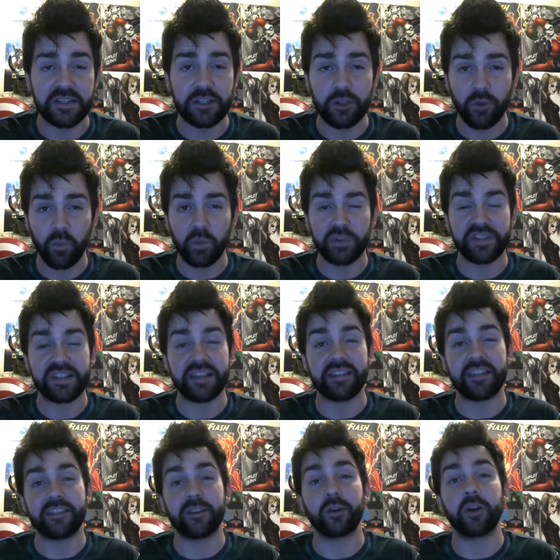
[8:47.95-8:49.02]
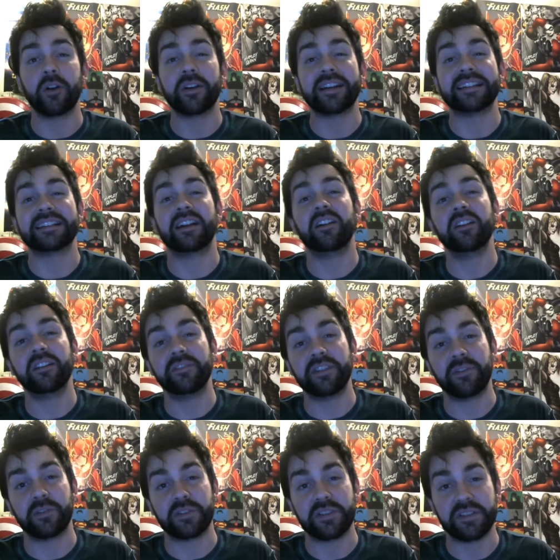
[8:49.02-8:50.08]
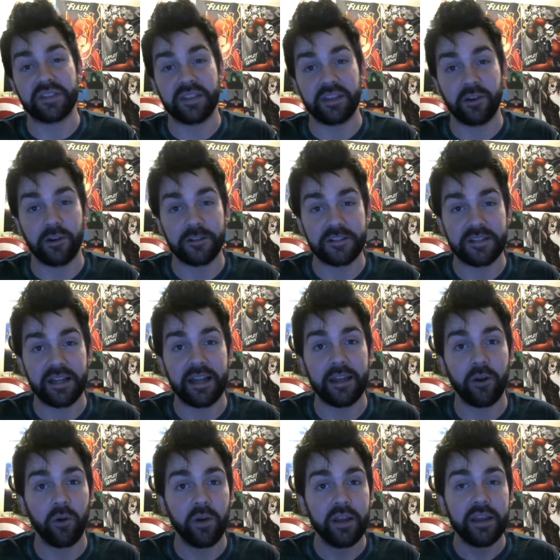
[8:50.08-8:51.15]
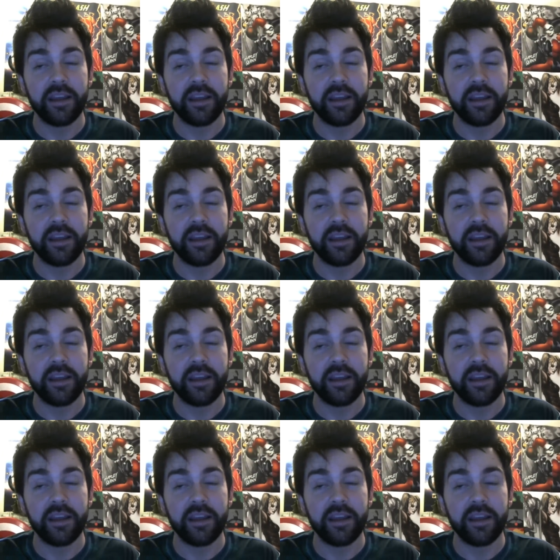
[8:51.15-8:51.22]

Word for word: and you will see that there are a ton of differences in the art style.